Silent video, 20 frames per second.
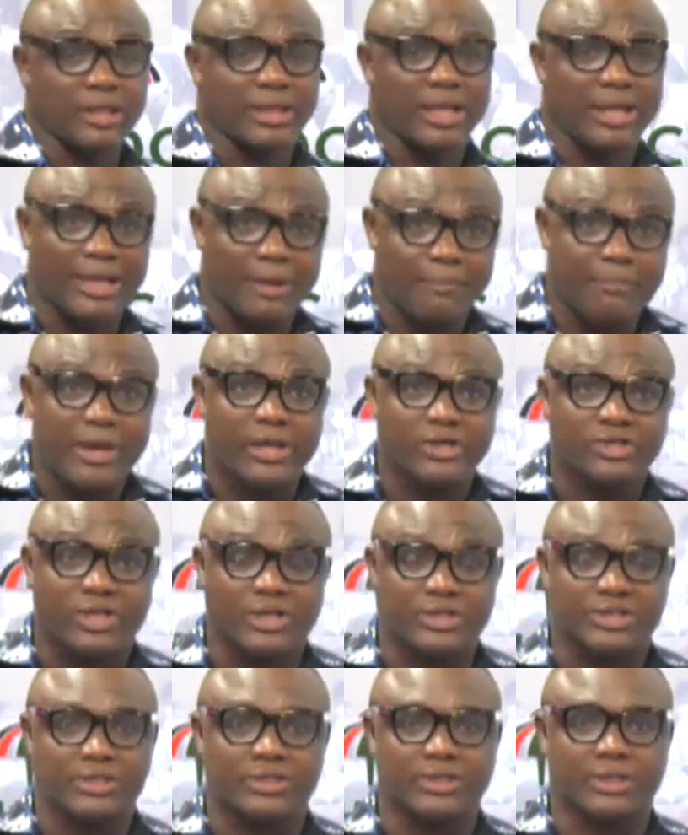and, and the
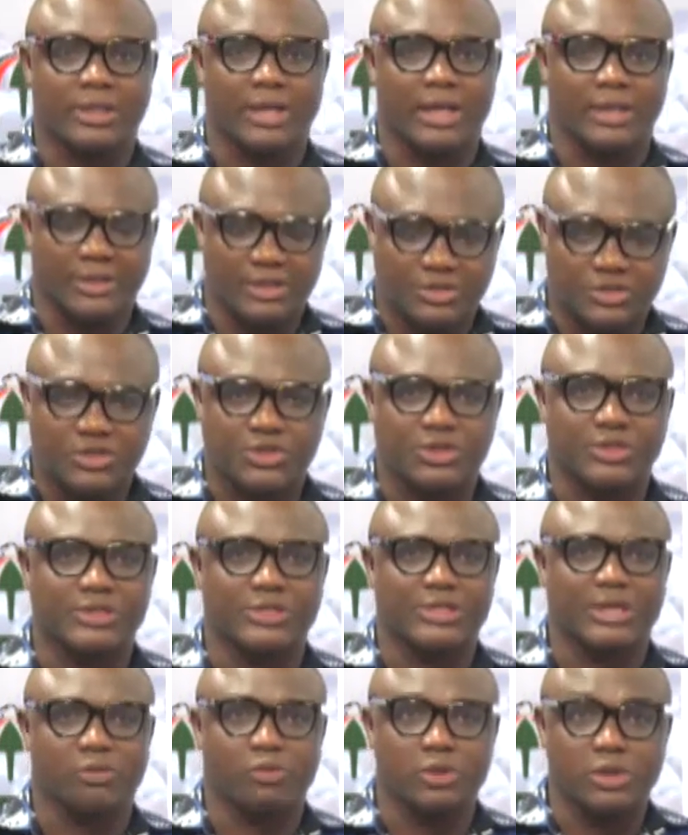measures and
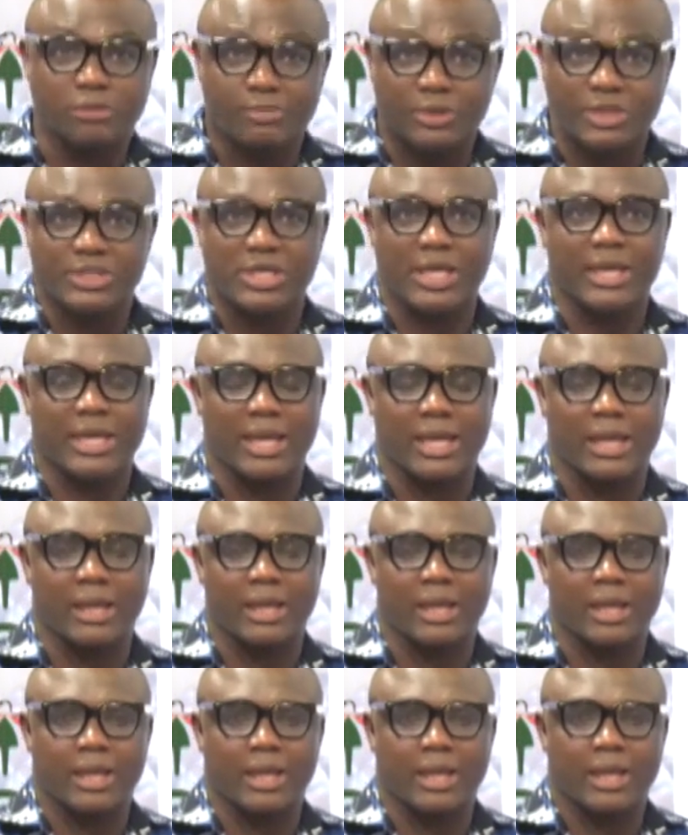decisions that we'll be
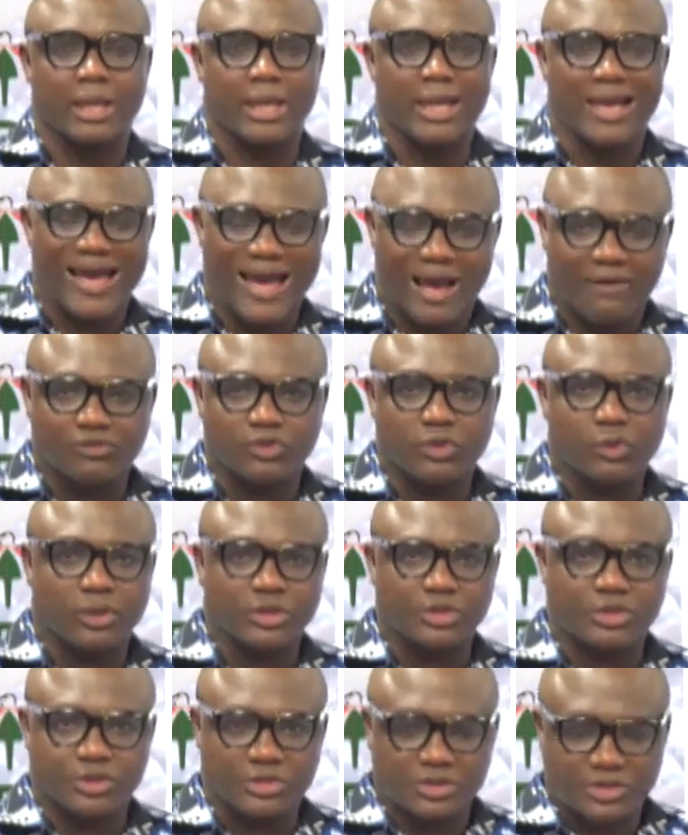taking
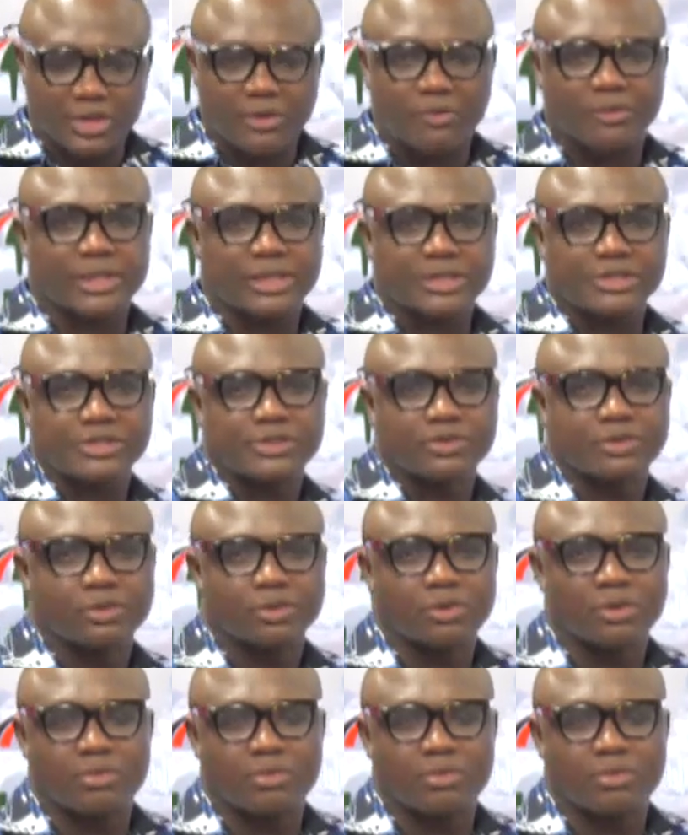afterwards. So stay with us.